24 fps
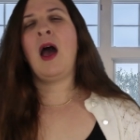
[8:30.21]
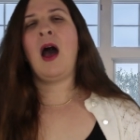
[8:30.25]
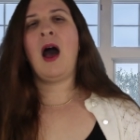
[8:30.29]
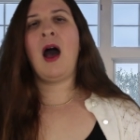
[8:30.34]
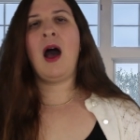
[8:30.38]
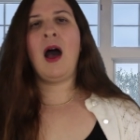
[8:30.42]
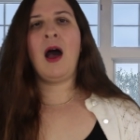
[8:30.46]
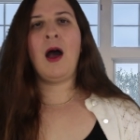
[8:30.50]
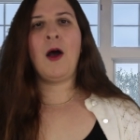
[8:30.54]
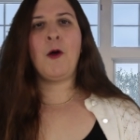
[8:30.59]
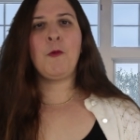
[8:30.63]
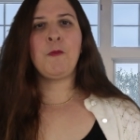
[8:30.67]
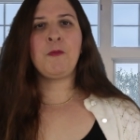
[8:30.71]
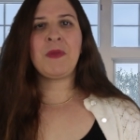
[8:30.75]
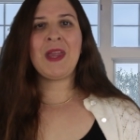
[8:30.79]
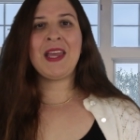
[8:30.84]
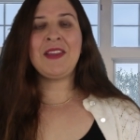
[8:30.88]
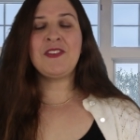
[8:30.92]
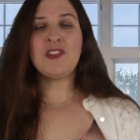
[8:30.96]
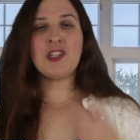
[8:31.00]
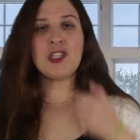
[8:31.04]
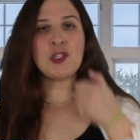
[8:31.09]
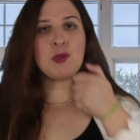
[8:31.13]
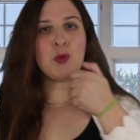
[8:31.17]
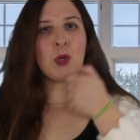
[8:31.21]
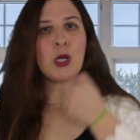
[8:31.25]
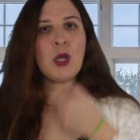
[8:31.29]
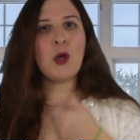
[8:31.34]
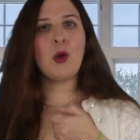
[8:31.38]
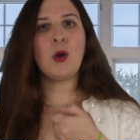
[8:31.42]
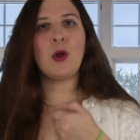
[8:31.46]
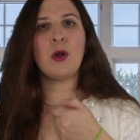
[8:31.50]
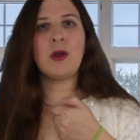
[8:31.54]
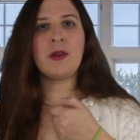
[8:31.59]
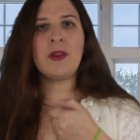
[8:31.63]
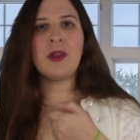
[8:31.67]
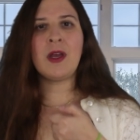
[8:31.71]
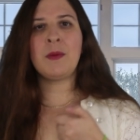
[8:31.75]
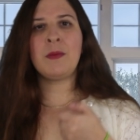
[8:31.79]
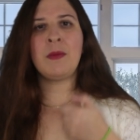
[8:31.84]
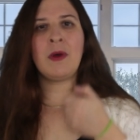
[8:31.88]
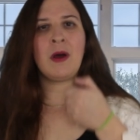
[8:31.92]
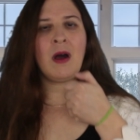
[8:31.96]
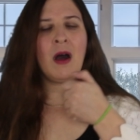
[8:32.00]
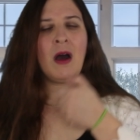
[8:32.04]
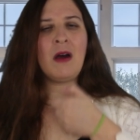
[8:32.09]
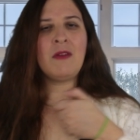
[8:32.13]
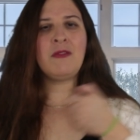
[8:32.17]
And just record
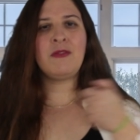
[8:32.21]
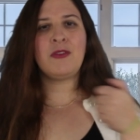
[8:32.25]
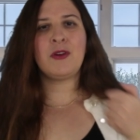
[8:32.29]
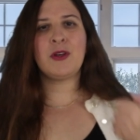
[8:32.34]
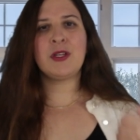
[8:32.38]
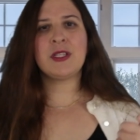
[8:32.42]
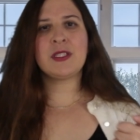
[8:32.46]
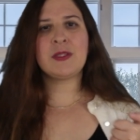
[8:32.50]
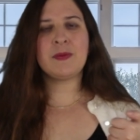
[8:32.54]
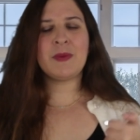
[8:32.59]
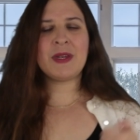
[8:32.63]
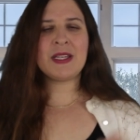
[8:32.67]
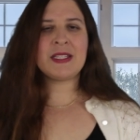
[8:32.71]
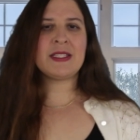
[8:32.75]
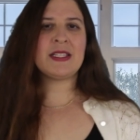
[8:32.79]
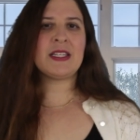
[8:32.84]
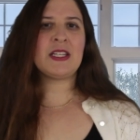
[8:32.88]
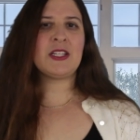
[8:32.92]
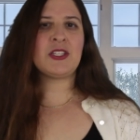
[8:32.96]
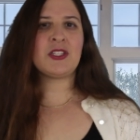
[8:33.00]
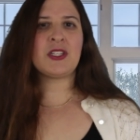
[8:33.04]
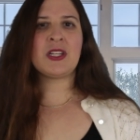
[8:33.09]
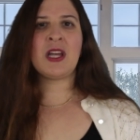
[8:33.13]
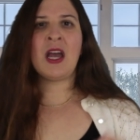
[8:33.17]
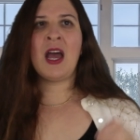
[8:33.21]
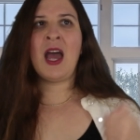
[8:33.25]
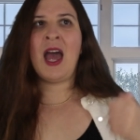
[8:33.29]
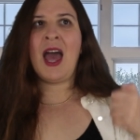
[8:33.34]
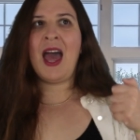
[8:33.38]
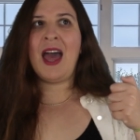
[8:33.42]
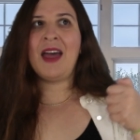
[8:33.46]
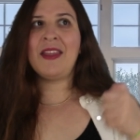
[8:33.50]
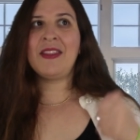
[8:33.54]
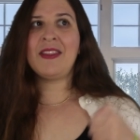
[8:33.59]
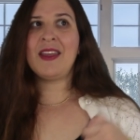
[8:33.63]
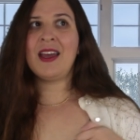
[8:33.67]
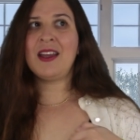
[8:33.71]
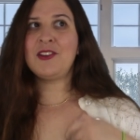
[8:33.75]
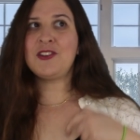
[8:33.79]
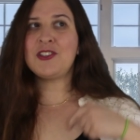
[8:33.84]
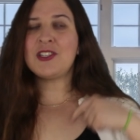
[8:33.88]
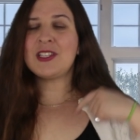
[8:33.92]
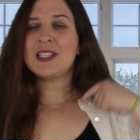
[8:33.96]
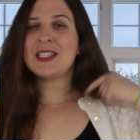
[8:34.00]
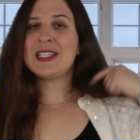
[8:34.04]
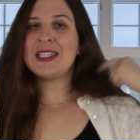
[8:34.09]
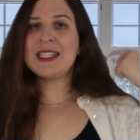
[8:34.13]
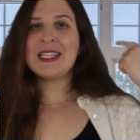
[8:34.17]
them on voice message and then
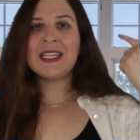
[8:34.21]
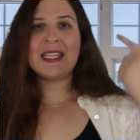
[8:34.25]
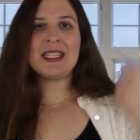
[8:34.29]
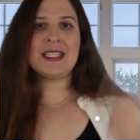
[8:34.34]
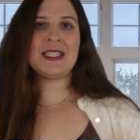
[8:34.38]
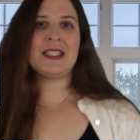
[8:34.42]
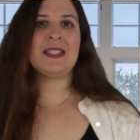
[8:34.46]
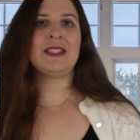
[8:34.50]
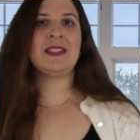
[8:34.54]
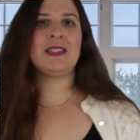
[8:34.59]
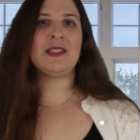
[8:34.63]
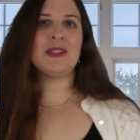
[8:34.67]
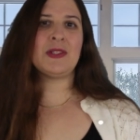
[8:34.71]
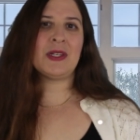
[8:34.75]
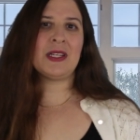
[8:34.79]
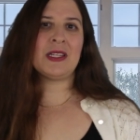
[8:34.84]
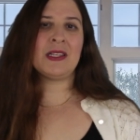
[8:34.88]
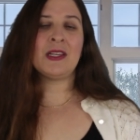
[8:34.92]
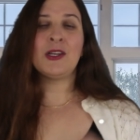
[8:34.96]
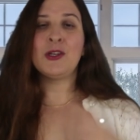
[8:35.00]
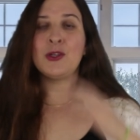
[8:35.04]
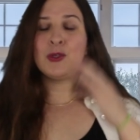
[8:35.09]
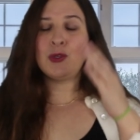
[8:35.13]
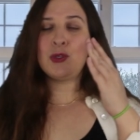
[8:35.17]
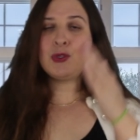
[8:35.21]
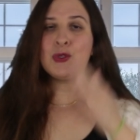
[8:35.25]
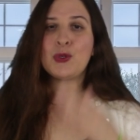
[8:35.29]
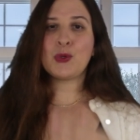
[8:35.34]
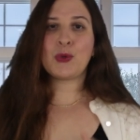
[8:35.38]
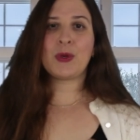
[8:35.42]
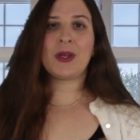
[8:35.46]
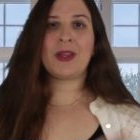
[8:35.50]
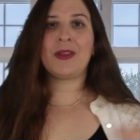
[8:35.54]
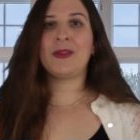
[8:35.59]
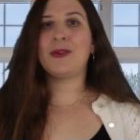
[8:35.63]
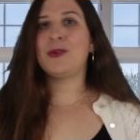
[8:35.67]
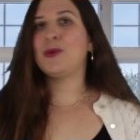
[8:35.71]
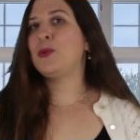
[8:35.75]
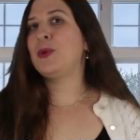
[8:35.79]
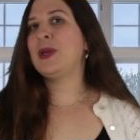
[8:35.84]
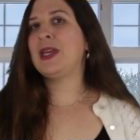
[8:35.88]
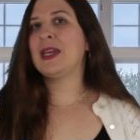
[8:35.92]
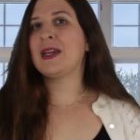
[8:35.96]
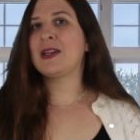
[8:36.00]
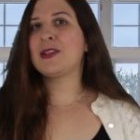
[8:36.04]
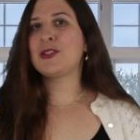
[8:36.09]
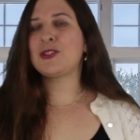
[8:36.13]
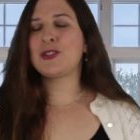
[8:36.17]
just listen to it during the week.